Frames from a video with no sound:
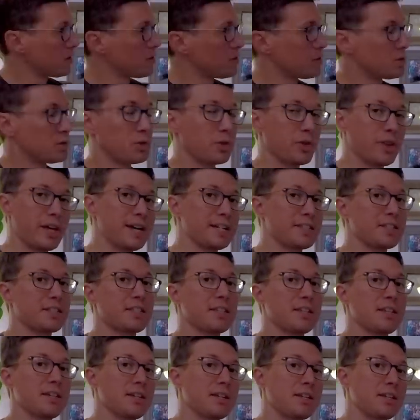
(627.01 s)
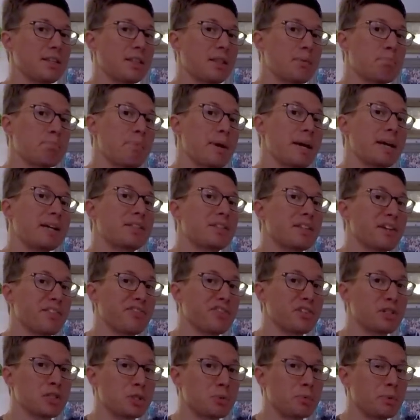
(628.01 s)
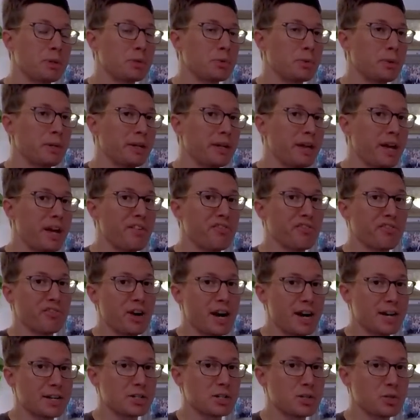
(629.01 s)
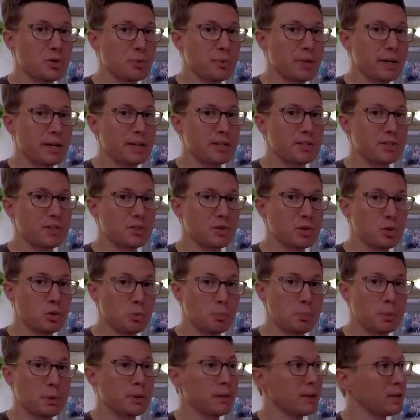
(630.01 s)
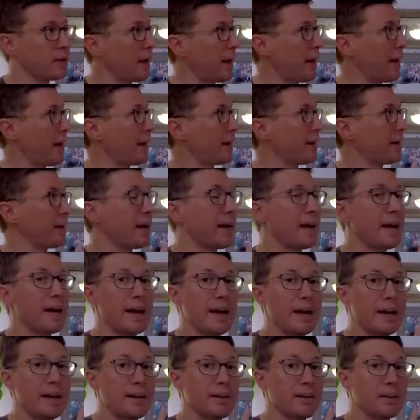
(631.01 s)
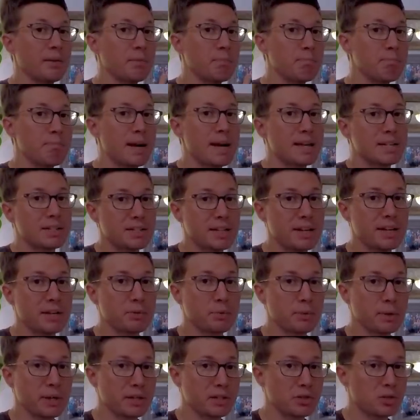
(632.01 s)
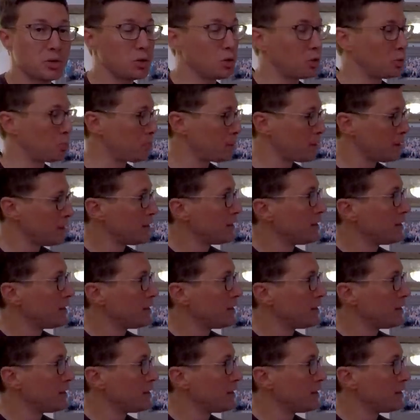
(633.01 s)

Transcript: So that's the the big difference between a fractional rig sloop and a masthead rig sloop.